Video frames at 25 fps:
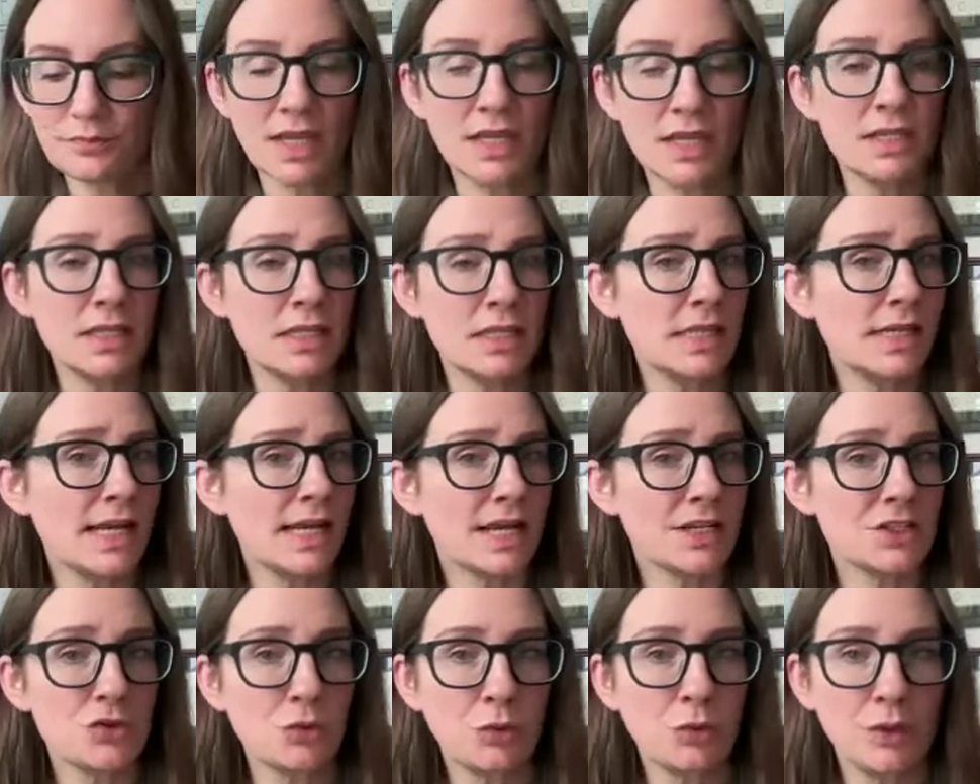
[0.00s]
And then the
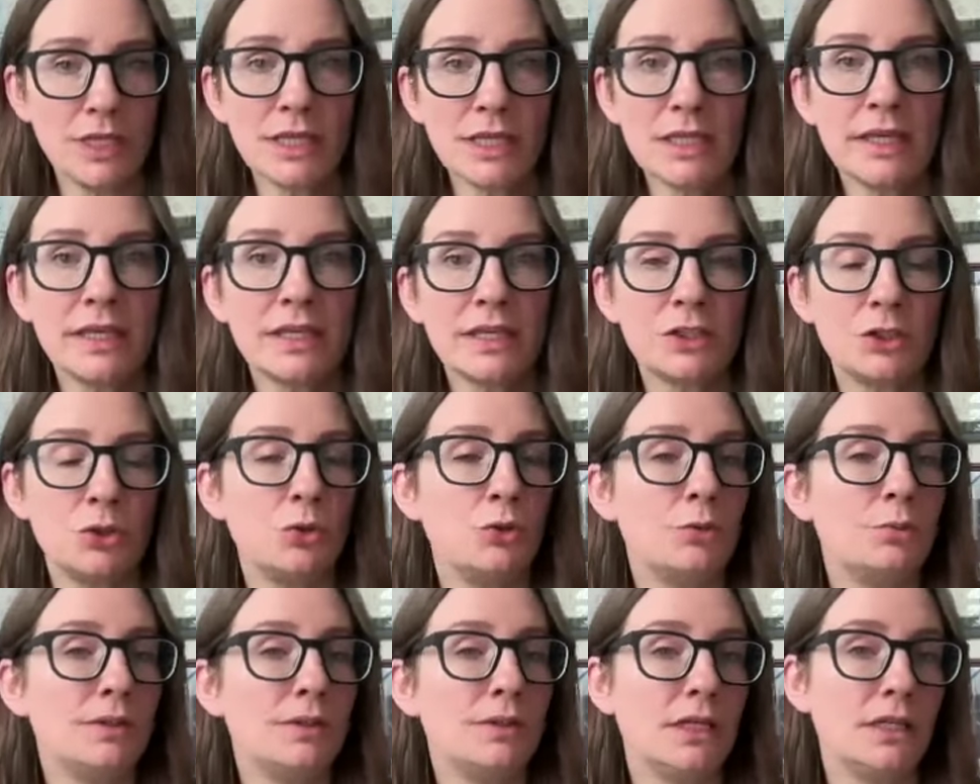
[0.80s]
next week,
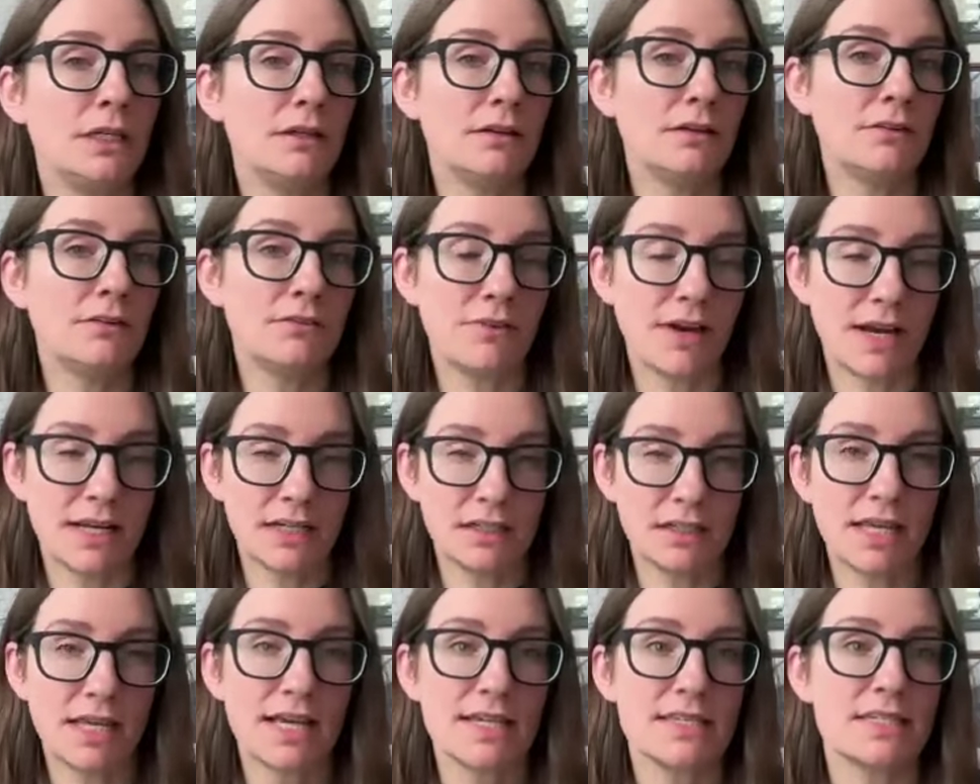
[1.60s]
you will be
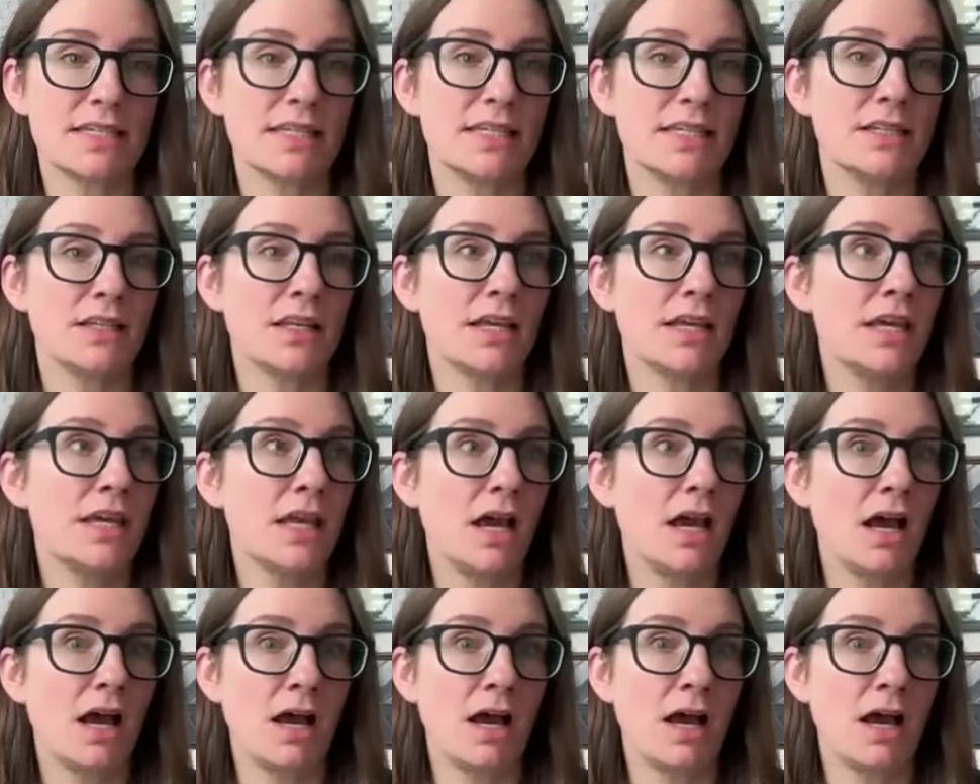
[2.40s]
finalizing.